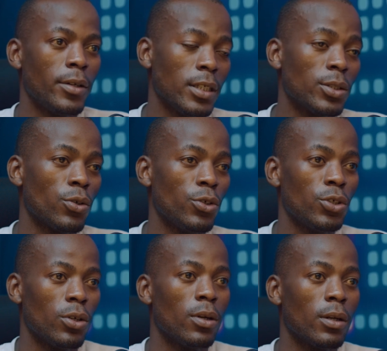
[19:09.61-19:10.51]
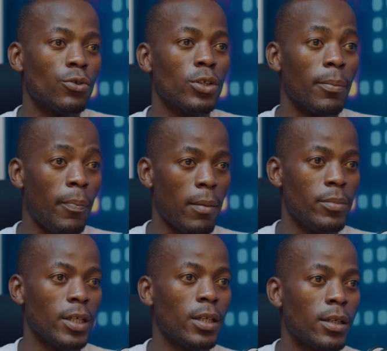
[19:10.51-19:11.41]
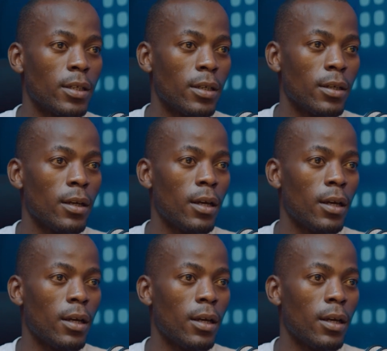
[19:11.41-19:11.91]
this solution to the public.